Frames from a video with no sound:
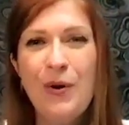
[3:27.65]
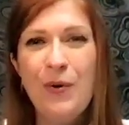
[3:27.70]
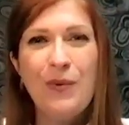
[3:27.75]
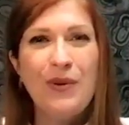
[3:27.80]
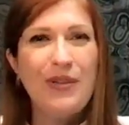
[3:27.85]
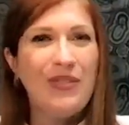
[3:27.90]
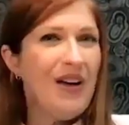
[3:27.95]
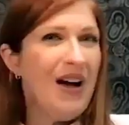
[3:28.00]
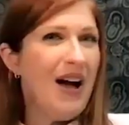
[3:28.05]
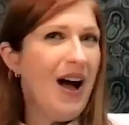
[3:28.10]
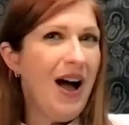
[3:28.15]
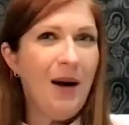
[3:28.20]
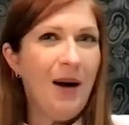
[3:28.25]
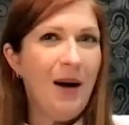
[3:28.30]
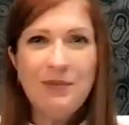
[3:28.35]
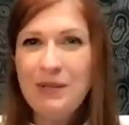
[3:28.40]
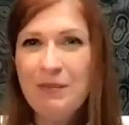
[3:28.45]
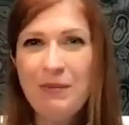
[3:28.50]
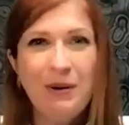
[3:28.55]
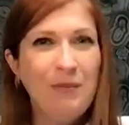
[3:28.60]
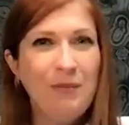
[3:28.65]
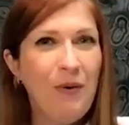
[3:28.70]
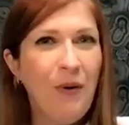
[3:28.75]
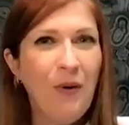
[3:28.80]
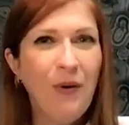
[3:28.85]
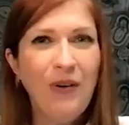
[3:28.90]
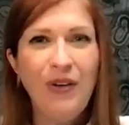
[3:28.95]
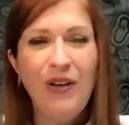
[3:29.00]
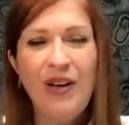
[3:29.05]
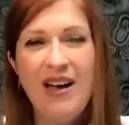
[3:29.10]
with optimum
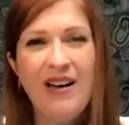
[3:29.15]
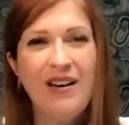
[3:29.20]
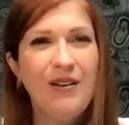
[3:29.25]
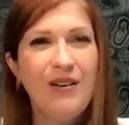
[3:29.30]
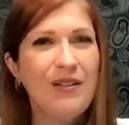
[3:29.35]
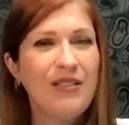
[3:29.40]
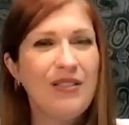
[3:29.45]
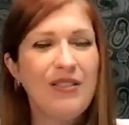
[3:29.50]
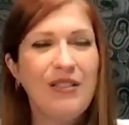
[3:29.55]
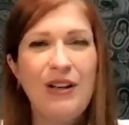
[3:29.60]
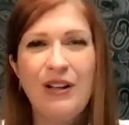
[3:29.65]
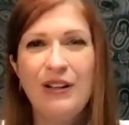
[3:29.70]
oral health,